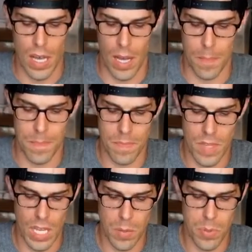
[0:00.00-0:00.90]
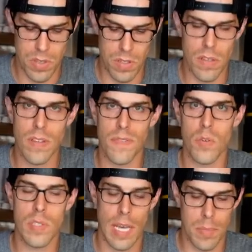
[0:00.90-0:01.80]
and you put the
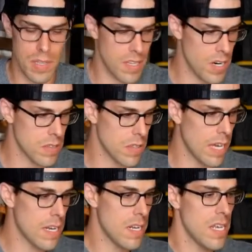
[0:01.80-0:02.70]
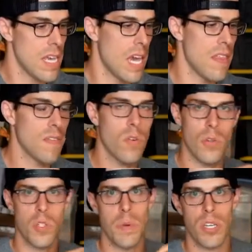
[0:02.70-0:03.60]
fuel tablet there, you light it, and then of
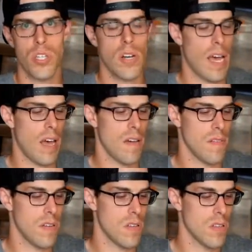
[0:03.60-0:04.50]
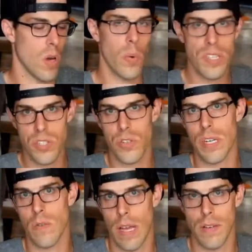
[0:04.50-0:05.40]
course you make sure to have a
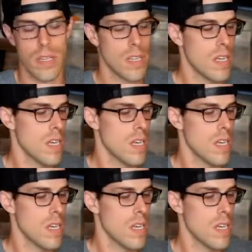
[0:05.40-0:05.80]
windscreen around it,